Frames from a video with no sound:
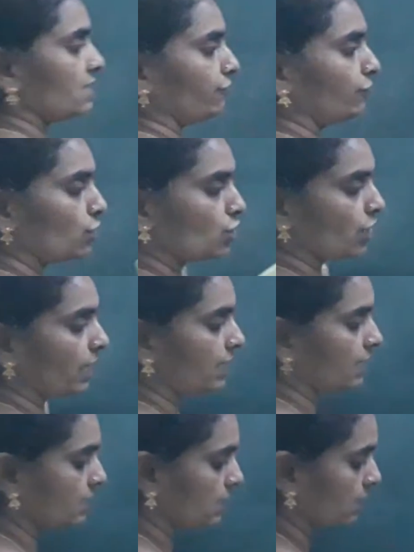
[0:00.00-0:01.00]
the food
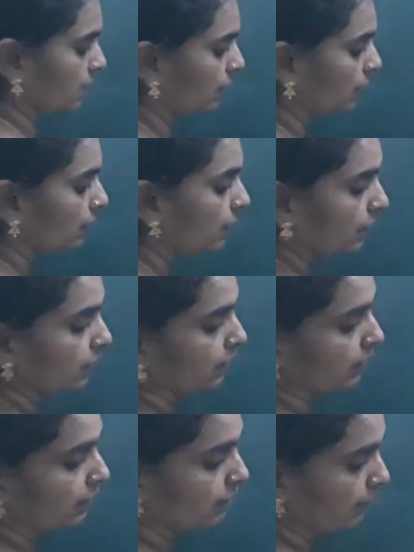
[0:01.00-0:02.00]
chain is
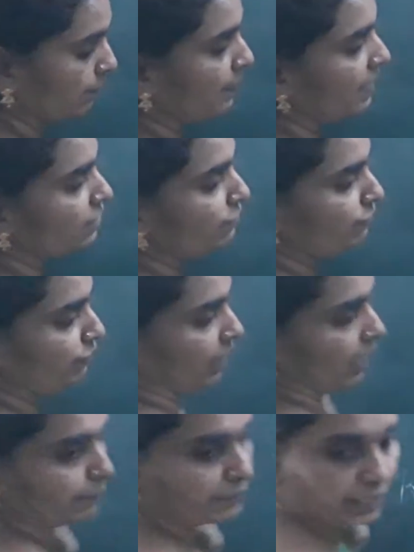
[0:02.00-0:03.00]
being
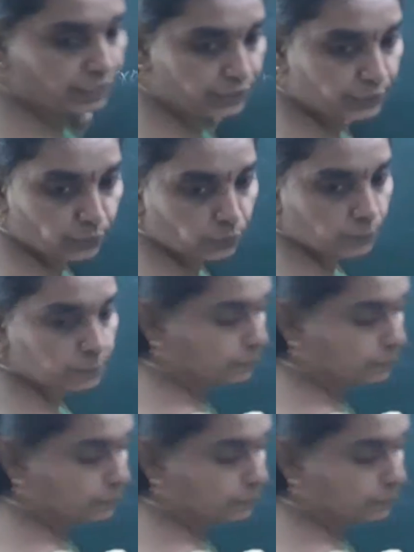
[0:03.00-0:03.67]
framed into?